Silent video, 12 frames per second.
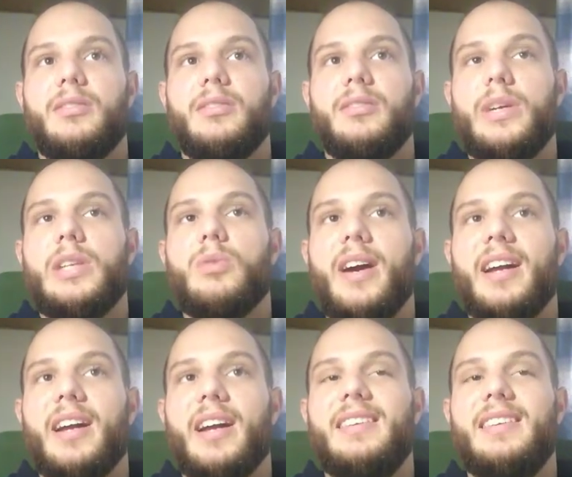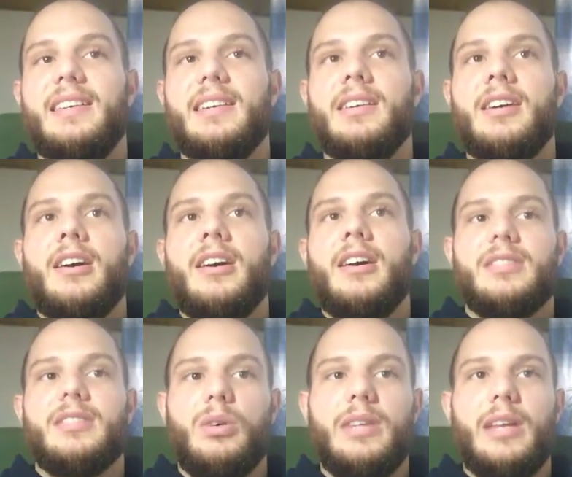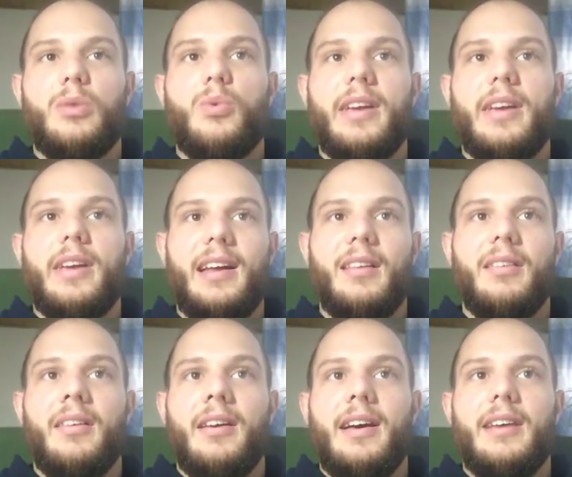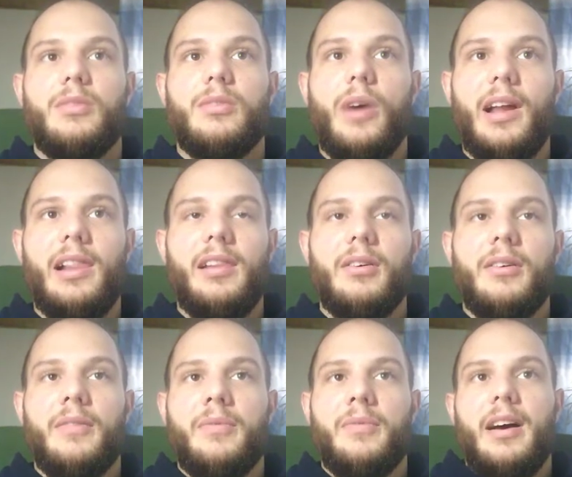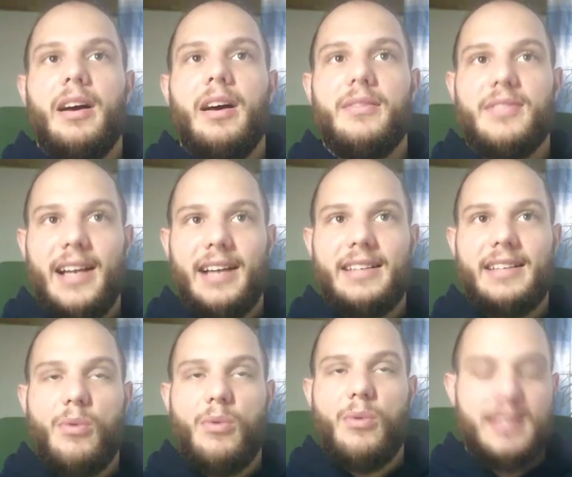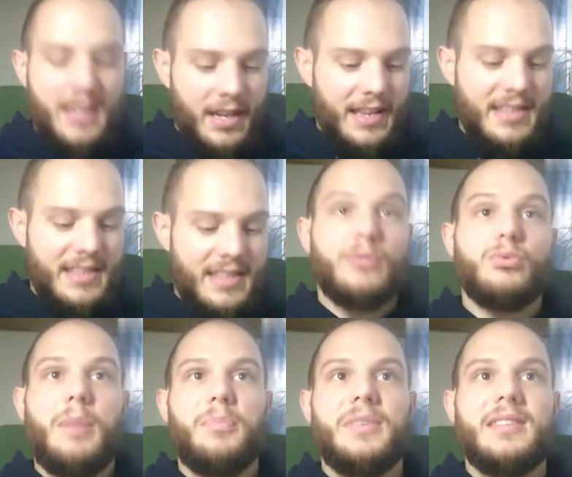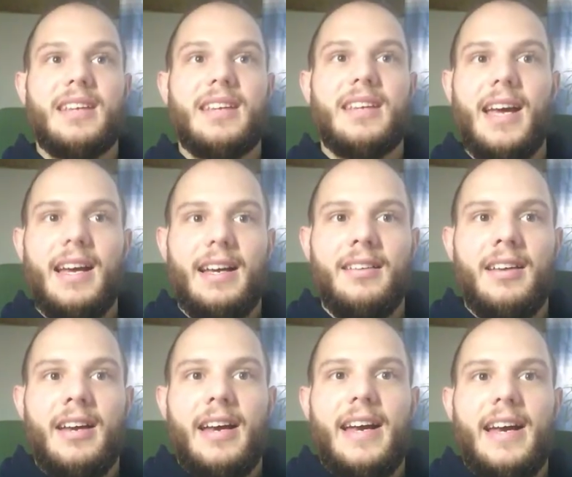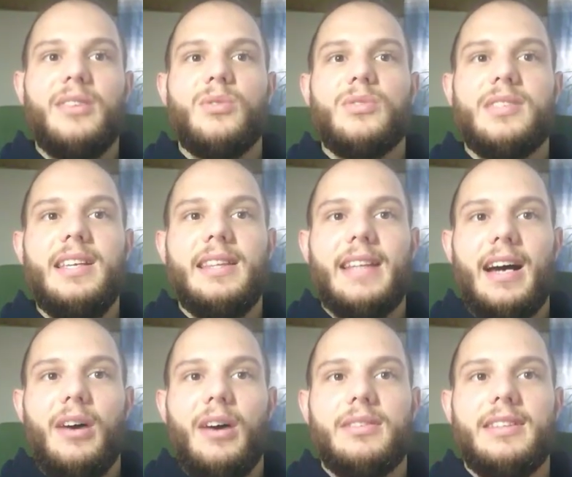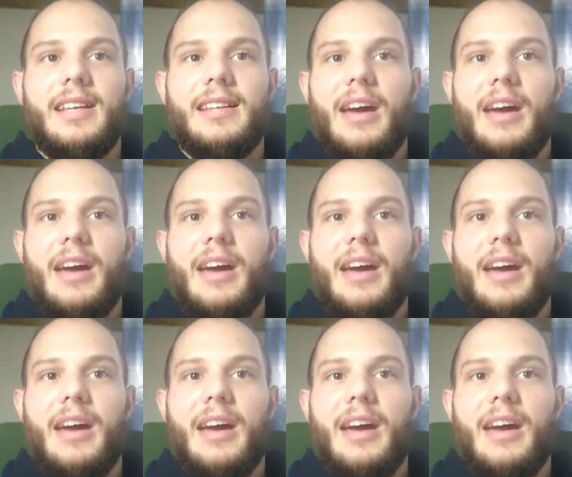tree trunk here, so that we can as well select everything and unwrap this again, and you see now that